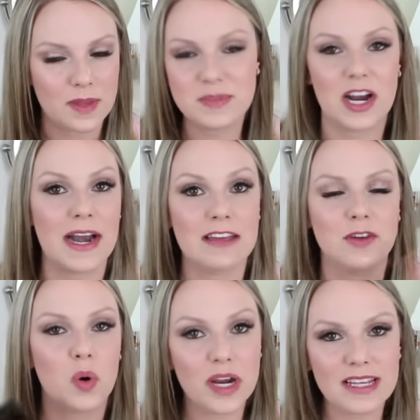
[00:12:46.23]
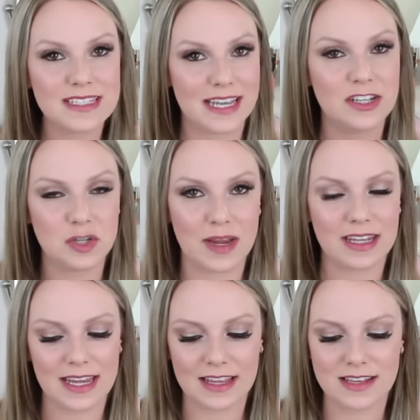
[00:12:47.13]
I'm sorry, if you're oily-skinned, you
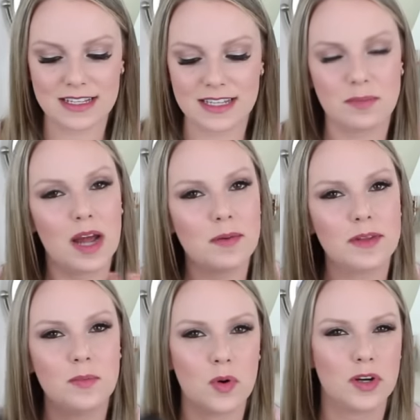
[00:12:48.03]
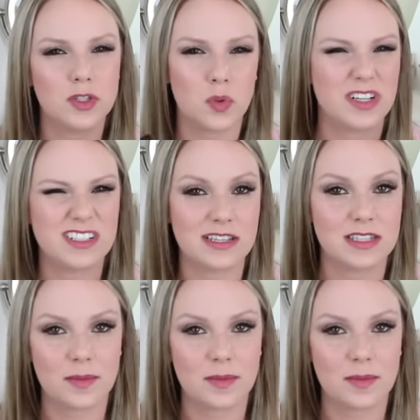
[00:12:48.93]
might like this, and probably more towards the